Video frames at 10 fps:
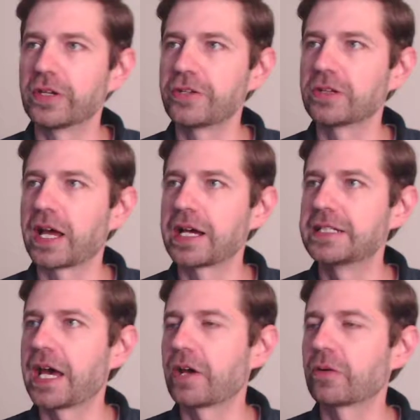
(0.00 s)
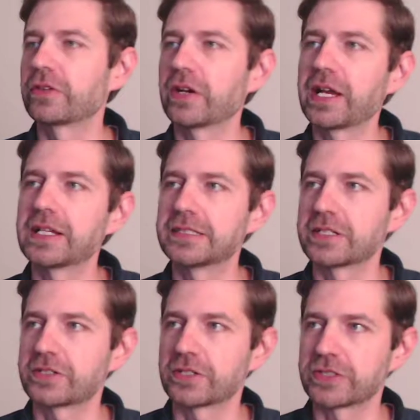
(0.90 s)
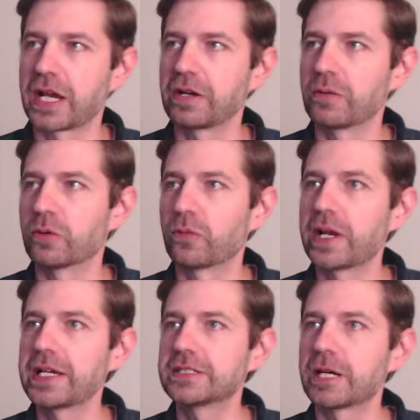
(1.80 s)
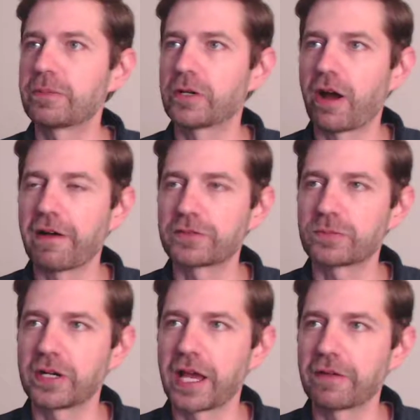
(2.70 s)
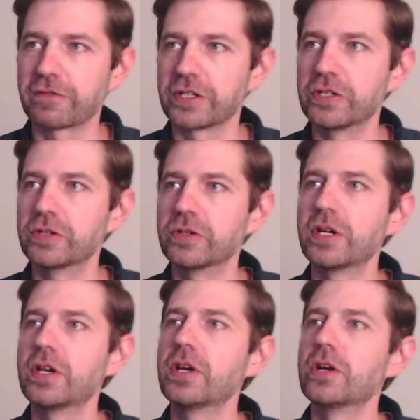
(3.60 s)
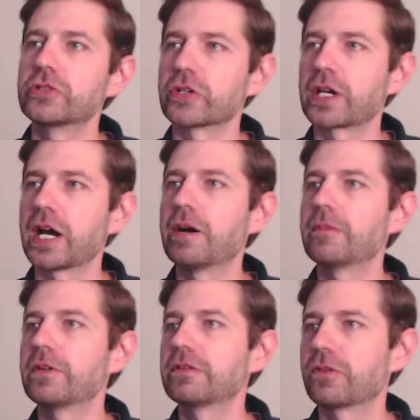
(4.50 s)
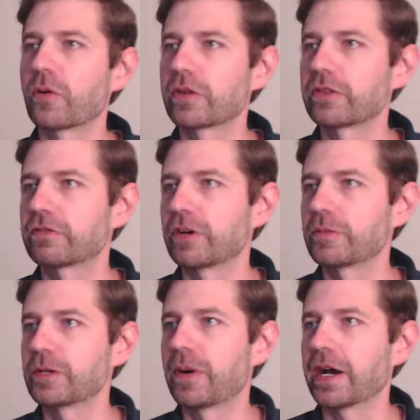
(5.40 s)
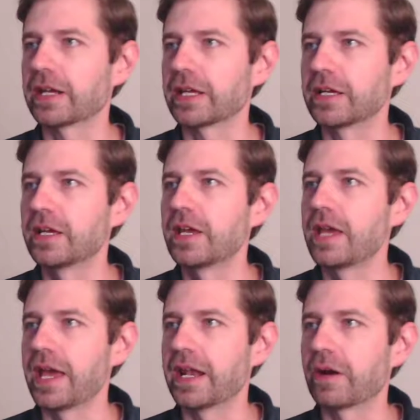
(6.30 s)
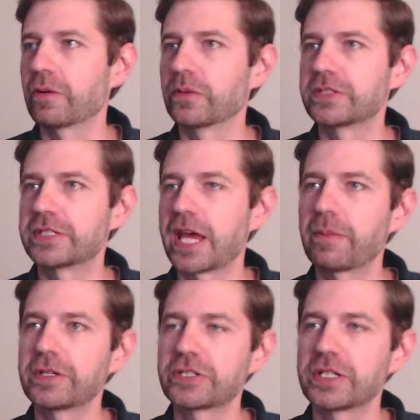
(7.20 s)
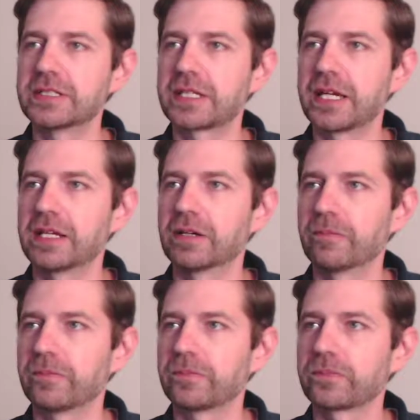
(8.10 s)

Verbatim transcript: and you lie down with your ancestors, I will raise up your offspring after you, who shall come forth from your body and I will establish his kingdom.